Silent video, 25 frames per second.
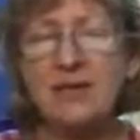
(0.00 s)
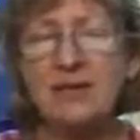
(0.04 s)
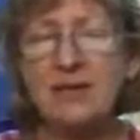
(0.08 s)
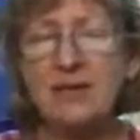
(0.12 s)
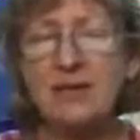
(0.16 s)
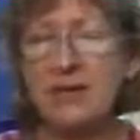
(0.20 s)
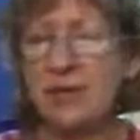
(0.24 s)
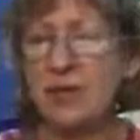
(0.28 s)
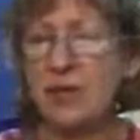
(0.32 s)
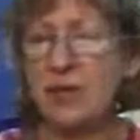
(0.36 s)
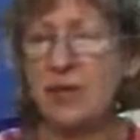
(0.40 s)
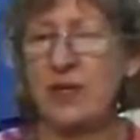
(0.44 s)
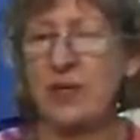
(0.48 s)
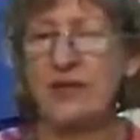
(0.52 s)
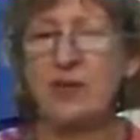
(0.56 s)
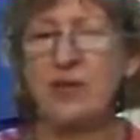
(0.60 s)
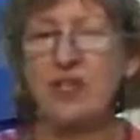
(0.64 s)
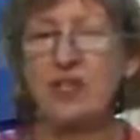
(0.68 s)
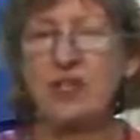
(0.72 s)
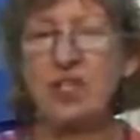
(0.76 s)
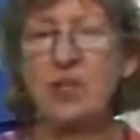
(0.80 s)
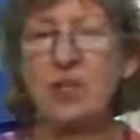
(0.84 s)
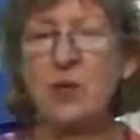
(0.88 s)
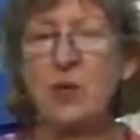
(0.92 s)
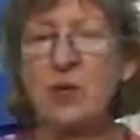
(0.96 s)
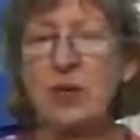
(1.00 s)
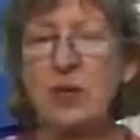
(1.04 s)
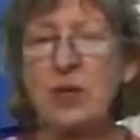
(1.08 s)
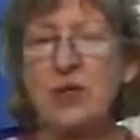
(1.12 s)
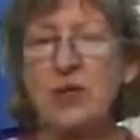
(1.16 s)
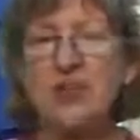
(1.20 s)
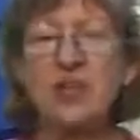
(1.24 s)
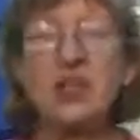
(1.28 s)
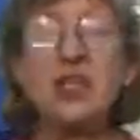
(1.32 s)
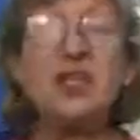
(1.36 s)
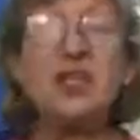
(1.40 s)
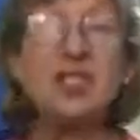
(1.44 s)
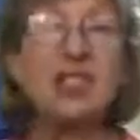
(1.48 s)
Whoever she was,
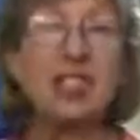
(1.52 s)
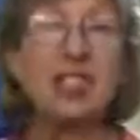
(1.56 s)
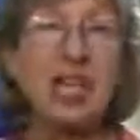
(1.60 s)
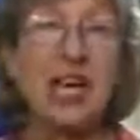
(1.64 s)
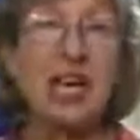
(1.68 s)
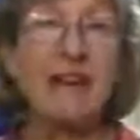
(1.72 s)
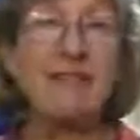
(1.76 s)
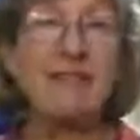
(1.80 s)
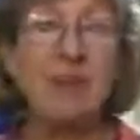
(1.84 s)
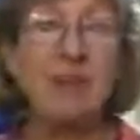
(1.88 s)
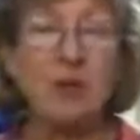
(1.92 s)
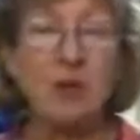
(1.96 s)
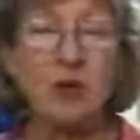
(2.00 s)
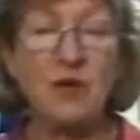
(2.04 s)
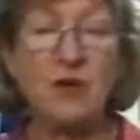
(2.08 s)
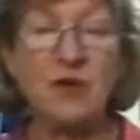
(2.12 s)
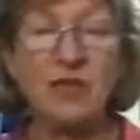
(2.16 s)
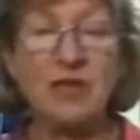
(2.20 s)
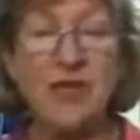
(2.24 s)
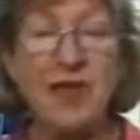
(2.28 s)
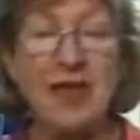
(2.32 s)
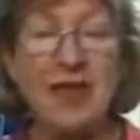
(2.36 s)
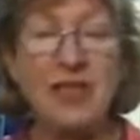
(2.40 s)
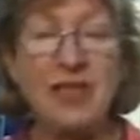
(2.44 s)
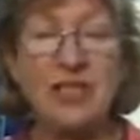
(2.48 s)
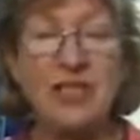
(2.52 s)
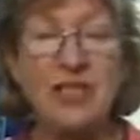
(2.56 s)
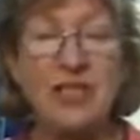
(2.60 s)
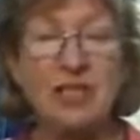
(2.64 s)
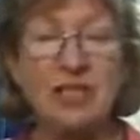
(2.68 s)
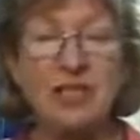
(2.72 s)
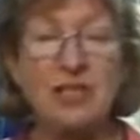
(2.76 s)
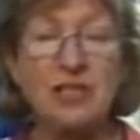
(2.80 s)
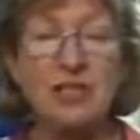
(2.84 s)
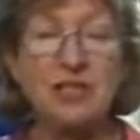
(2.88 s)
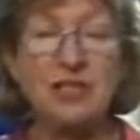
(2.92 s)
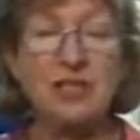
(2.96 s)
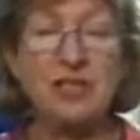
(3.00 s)
Sharon would find
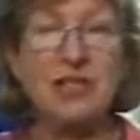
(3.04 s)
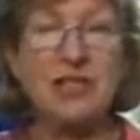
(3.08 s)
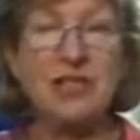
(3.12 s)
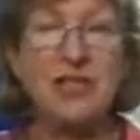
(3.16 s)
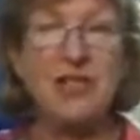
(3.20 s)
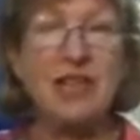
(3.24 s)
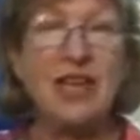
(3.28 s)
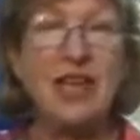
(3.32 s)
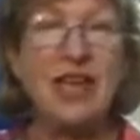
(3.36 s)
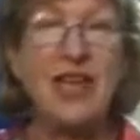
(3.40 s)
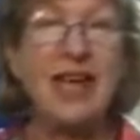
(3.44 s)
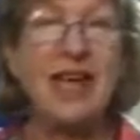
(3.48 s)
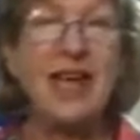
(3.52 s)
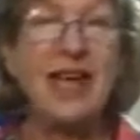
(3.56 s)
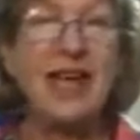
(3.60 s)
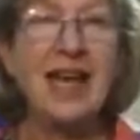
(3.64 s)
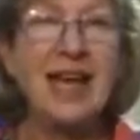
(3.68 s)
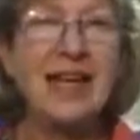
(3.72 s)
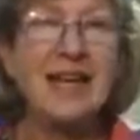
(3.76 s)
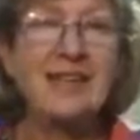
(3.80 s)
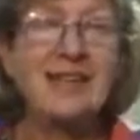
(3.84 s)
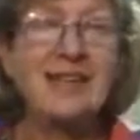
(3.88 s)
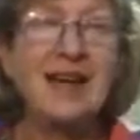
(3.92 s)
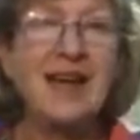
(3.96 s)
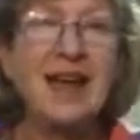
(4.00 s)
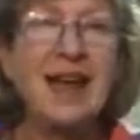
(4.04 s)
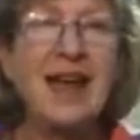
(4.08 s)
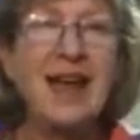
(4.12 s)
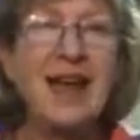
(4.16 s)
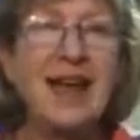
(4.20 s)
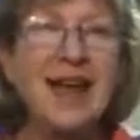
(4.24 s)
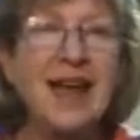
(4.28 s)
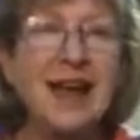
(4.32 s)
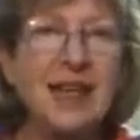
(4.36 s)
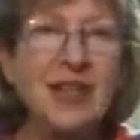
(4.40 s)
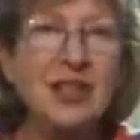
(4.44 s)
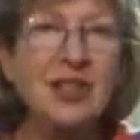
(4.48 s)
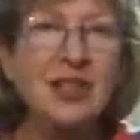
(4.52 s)
her and
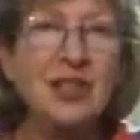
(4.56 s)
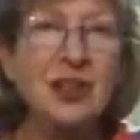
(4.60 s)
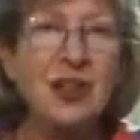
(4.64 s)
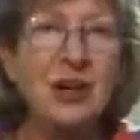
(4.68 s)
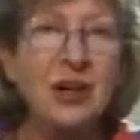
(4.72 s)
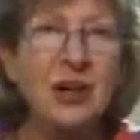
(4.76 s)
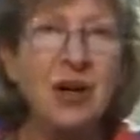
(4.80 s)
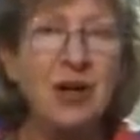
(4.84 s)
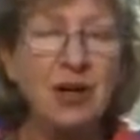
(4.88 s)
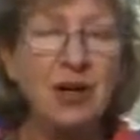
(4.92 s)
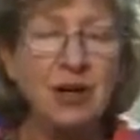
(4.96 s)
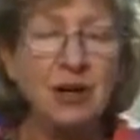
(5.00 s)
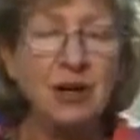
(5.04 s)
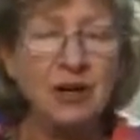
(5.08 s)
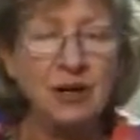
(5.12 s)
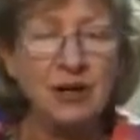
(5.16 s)
end her.